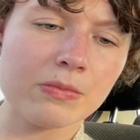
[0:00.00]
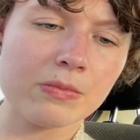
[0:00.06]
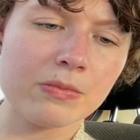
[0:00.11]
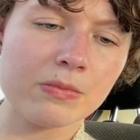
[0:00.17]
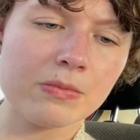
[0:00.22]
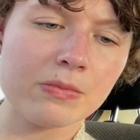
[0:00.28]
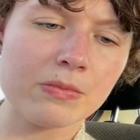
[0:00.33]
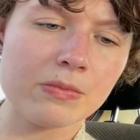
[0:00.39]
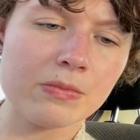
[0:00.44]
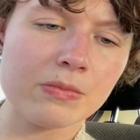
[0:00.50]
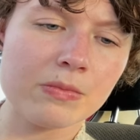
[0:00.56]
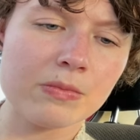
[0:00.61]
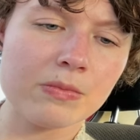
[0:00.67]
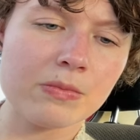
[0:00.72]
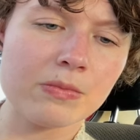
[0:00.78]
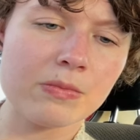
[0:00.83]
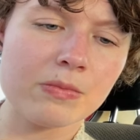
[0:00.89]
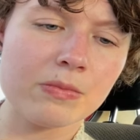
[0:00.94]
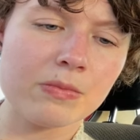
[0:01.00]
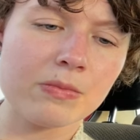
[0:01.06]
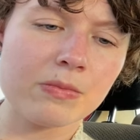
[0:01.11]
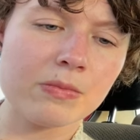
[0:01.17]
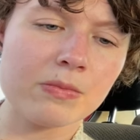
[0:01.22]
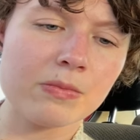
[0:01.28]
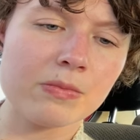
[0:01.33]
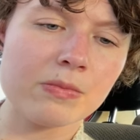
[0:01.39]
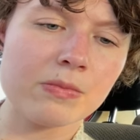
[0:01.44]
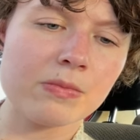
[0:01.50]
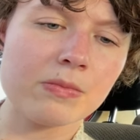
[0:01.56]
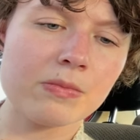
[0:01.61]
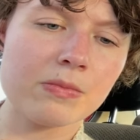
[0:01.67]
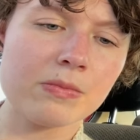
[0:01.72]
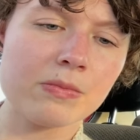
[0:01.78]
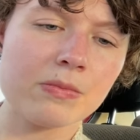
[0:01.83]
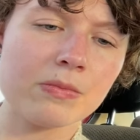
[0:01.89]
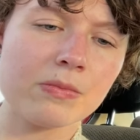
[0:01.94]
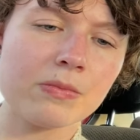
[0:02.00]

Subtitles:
No words are spoken by the person on screen.